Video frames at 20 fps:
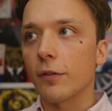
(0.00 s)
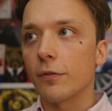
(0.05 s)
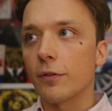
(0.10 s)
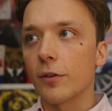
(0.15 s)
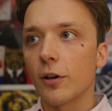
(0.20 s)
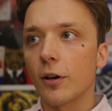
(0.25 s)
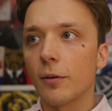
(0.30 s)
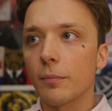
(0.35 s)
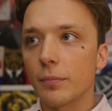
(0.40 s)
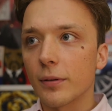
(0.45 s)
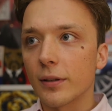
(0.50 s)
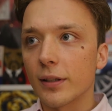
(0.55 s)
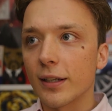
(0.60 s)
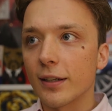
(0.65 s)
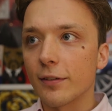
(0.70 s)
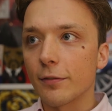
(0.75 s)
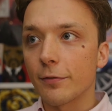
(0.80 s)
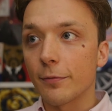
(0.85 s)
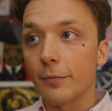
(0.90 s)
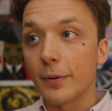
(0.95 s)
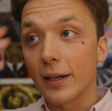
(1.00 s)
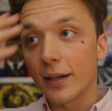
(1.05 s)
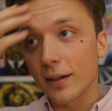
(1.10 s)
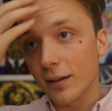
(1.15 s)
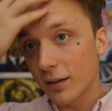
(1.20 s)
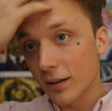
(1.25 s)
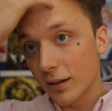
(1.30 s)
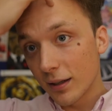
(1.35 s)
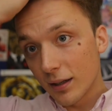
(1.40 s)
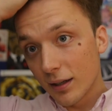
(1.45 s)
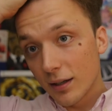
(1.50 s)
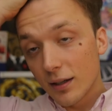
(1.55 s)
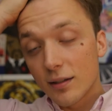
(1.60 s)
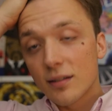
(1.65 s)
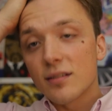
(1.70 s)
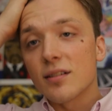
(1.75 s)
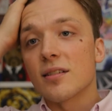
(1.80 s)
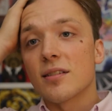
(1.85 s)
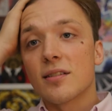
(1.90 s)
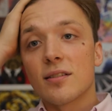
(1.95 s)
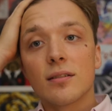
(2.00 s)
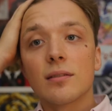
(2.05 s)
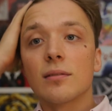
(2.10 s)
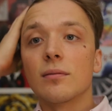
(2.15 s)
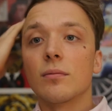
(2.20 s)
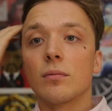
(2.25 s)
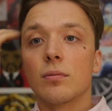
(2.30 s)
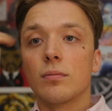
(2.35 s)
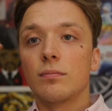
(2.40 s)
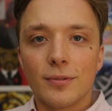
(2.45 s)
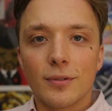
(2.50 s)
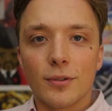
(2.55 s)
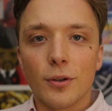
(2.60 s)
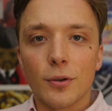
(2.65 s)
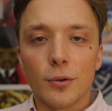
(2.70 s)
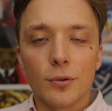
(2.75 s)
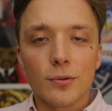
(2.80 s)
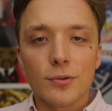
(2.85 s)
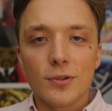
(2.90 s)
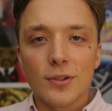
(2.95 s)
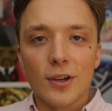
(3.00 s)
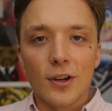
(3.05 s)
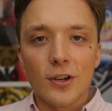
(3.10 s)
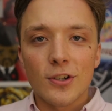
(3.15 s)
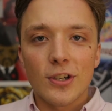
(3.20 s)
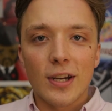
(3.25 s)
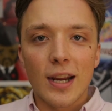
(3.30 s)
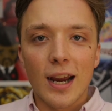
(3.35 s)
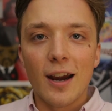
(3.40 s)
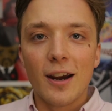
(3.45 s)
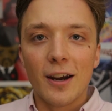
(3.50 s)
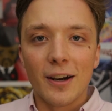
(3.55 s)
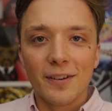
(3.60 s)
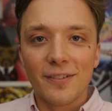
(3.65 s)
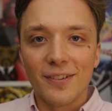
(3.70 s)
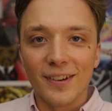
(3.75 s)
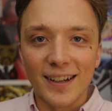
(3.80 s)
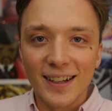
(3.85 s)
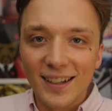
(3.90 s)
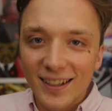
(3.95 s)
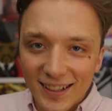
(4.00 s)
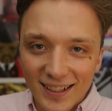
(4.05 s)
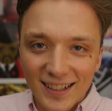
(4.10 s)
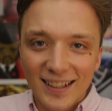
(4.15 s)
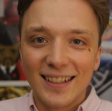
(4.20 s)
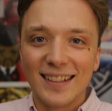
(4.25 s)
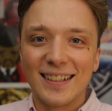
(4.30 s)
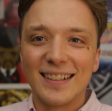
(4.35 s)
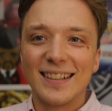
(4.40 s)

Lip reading: If you don't believe me, just Google search Gary Vee.